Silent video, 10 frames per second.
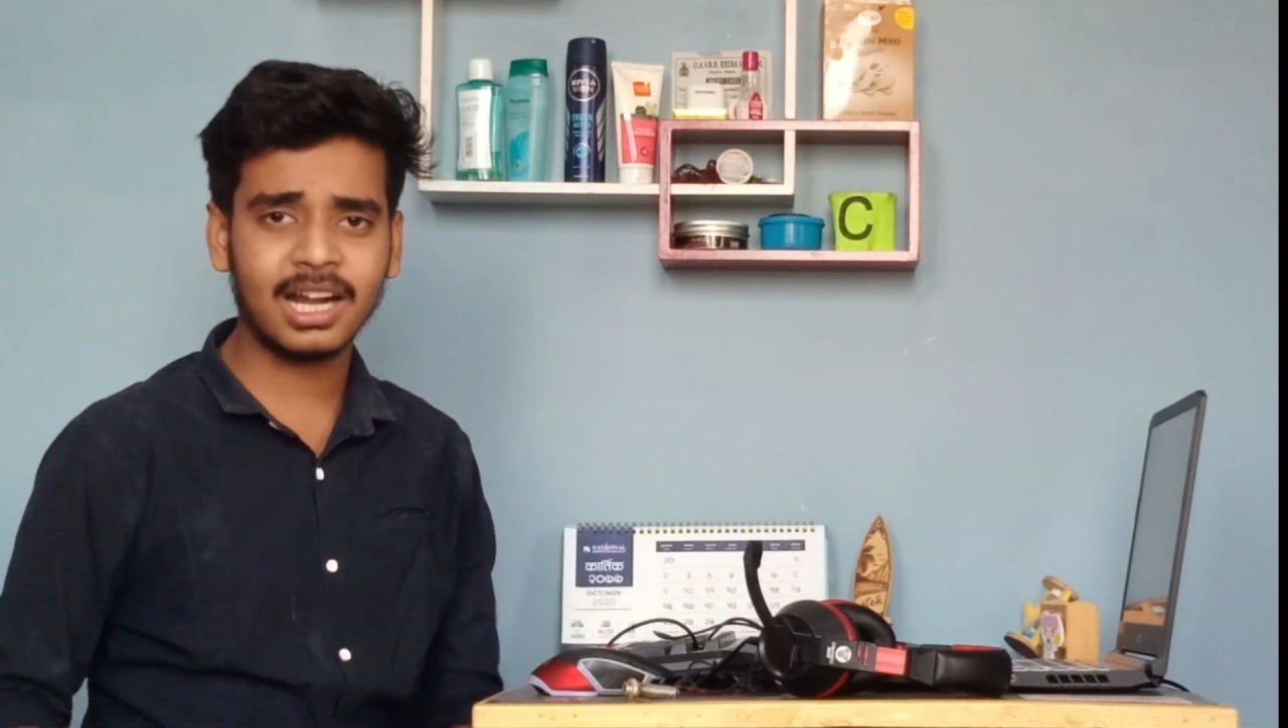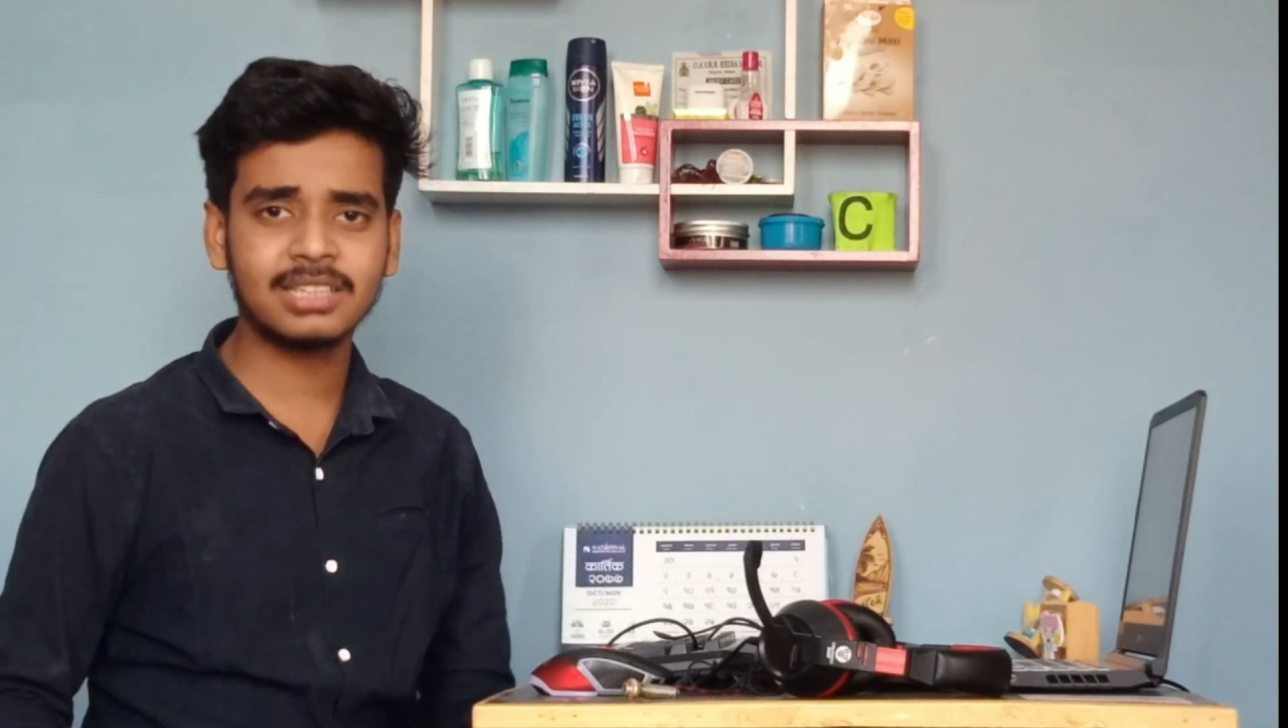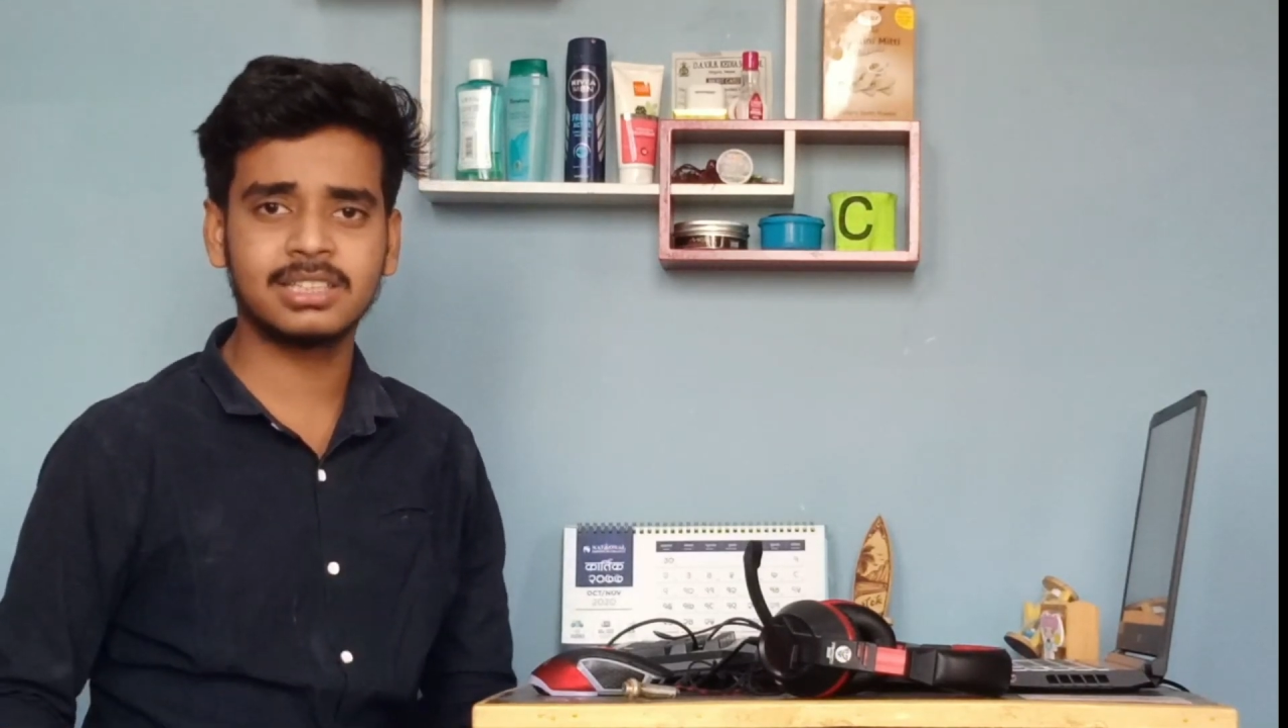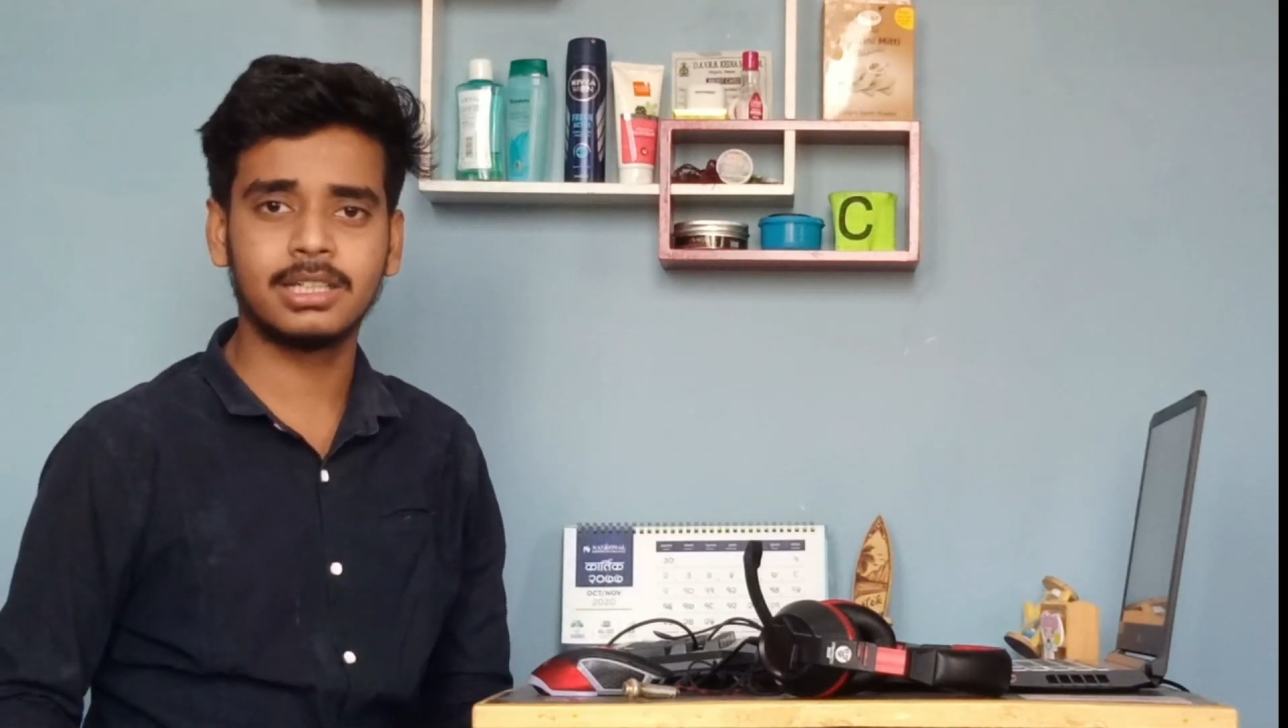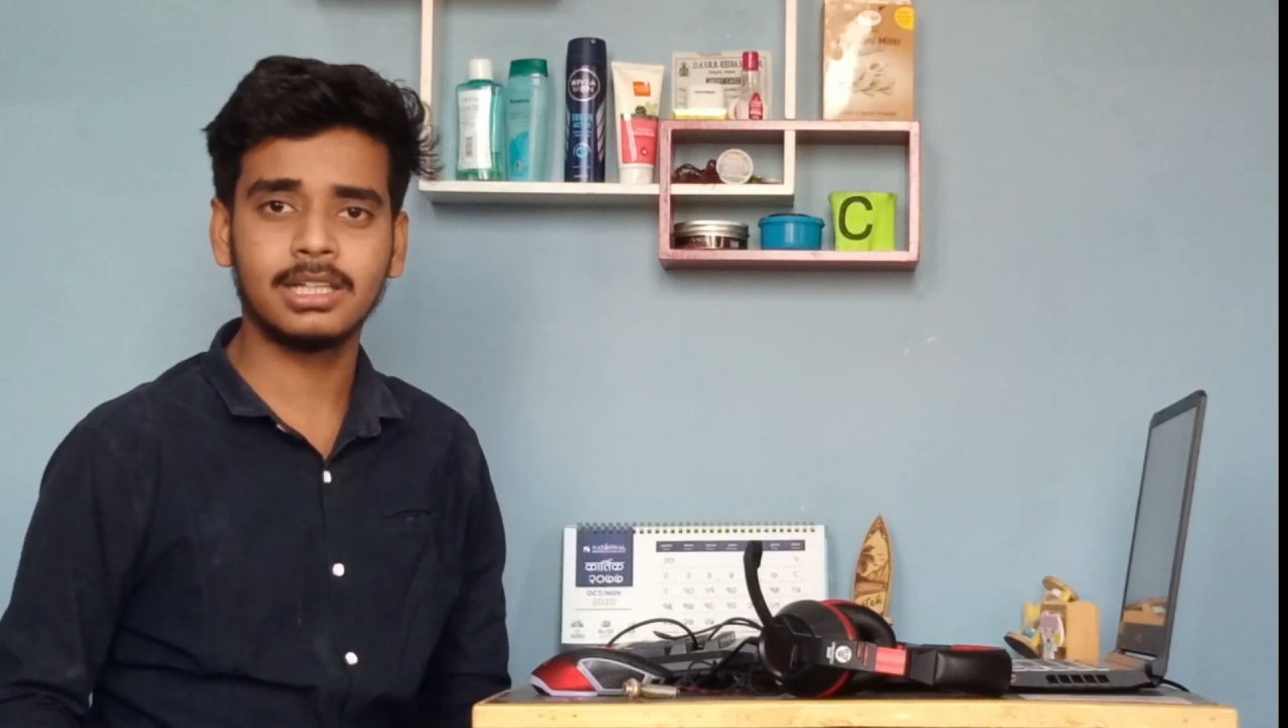
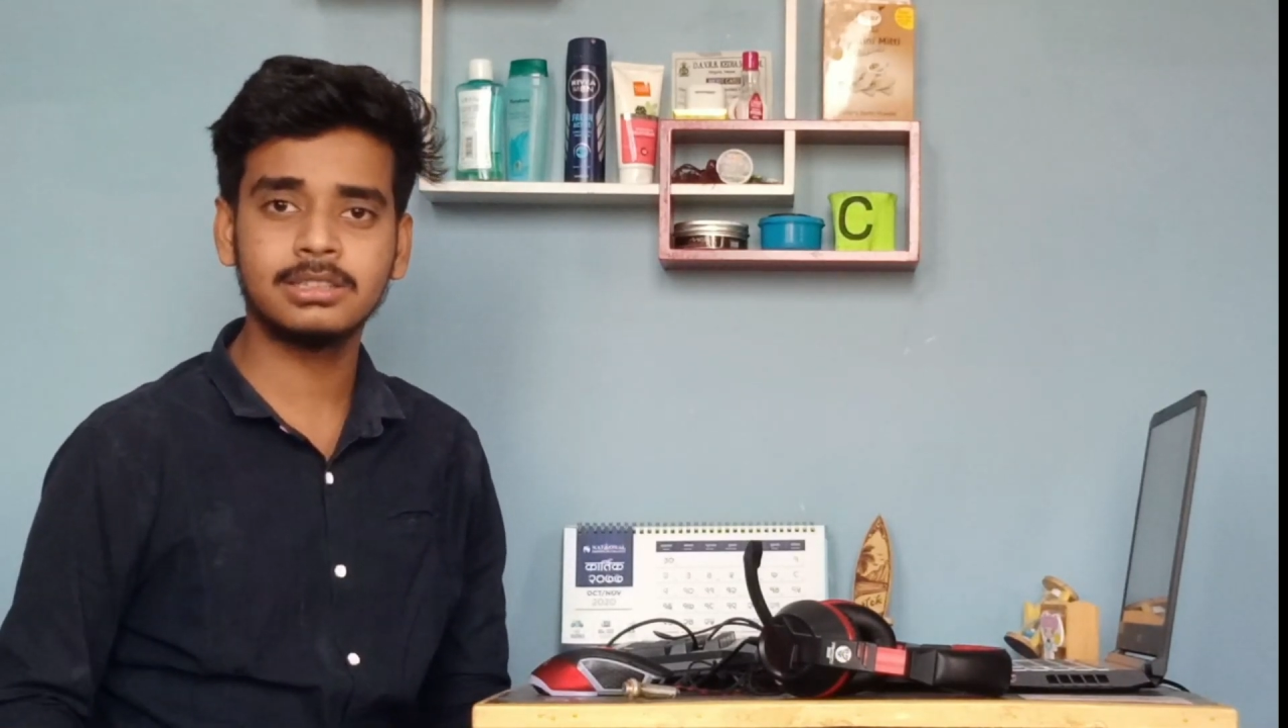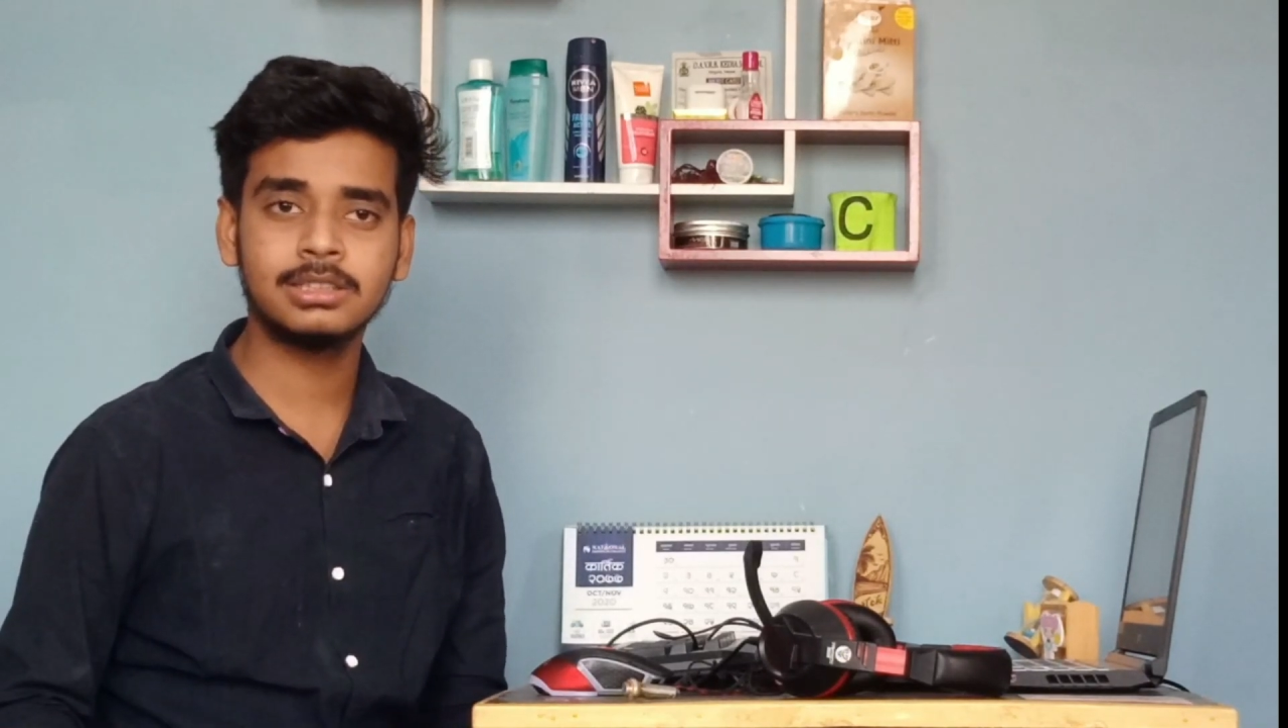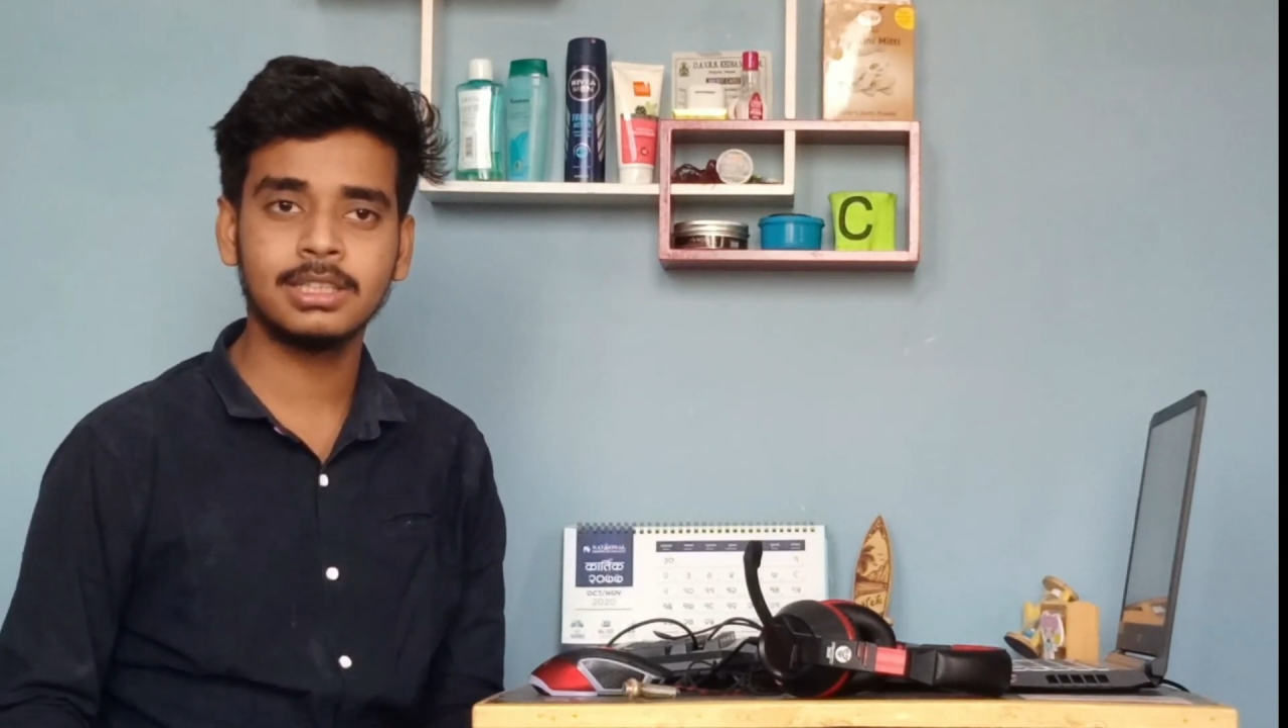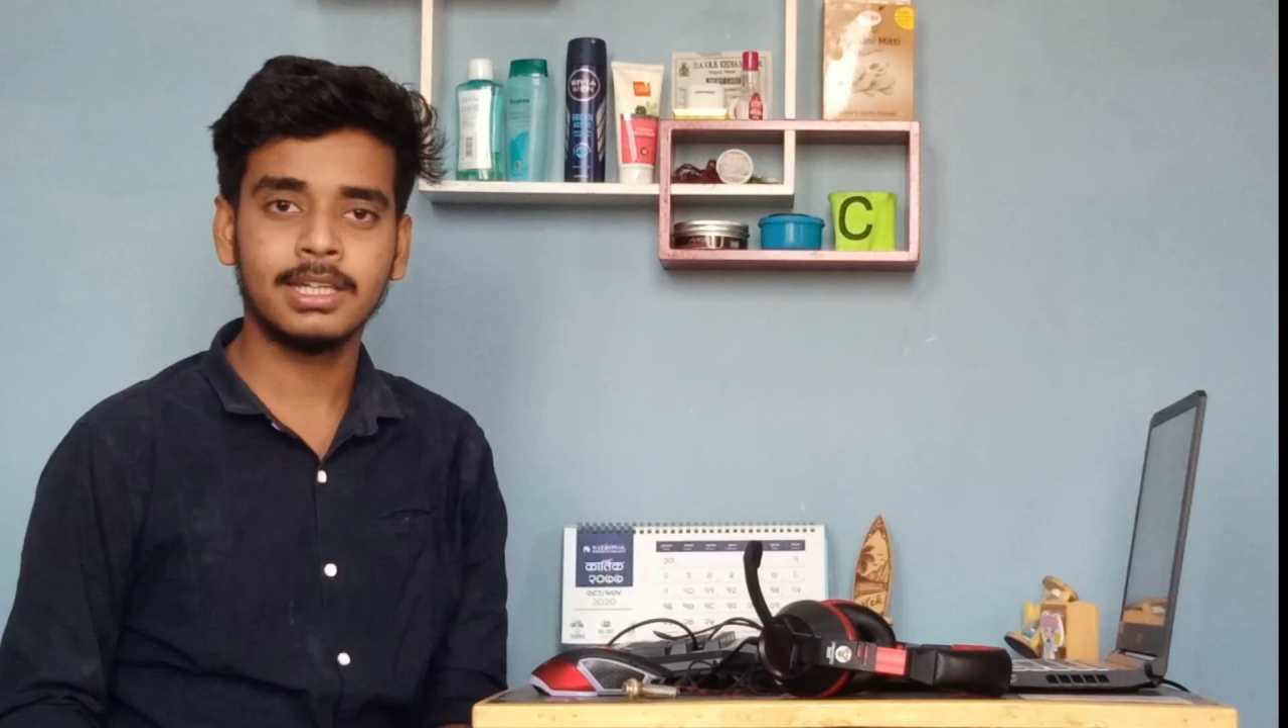settings,